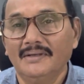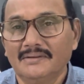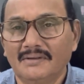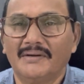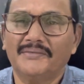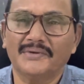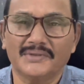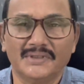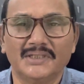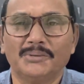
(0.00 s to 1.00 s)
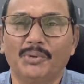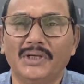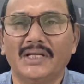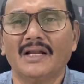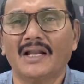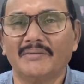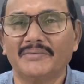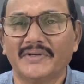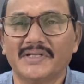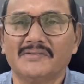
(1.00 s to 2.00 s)
So of course, his political
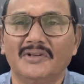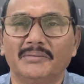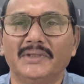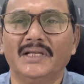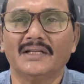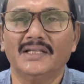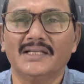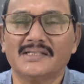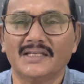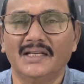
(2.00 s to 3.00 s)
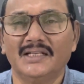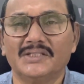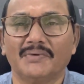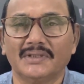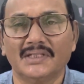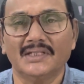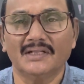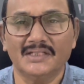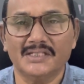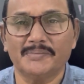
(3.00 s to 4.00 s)
ramification will be there, they say, at least one thing,
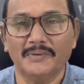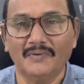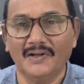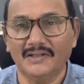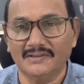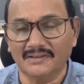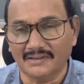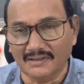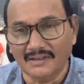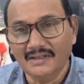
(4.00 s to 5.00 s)
these people will be there.